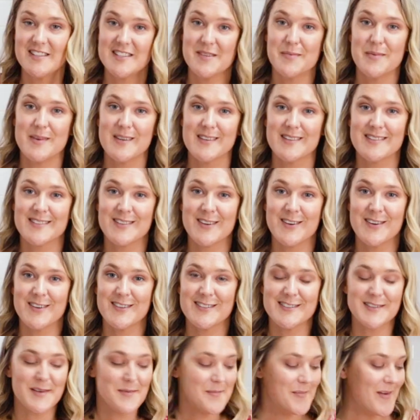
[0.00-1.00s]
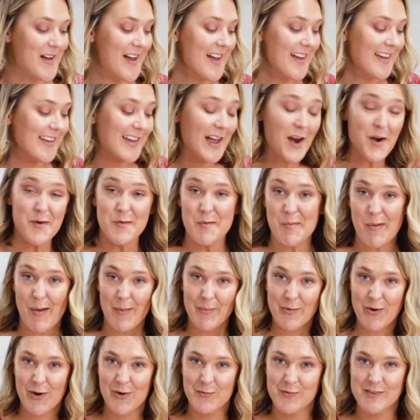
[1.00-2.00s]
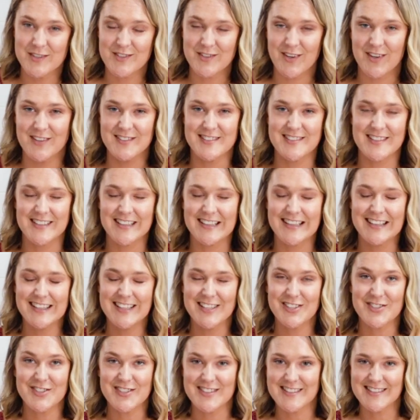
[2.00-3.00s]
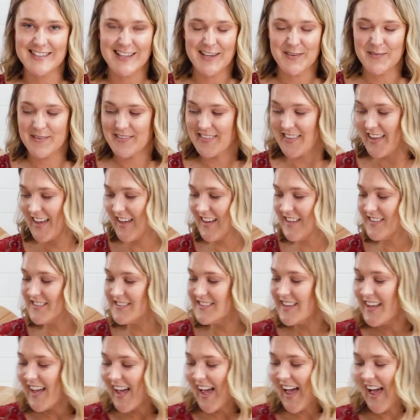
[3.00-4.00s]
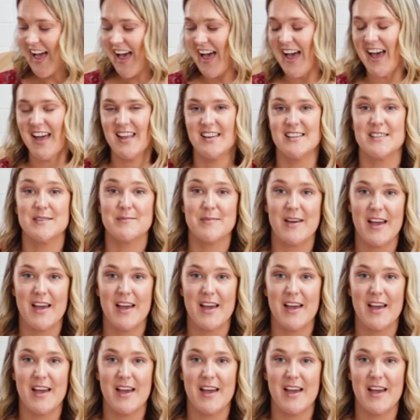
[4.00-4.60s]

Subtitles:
dipping sauce, my caramel popcorn, which goes deliciously with these, and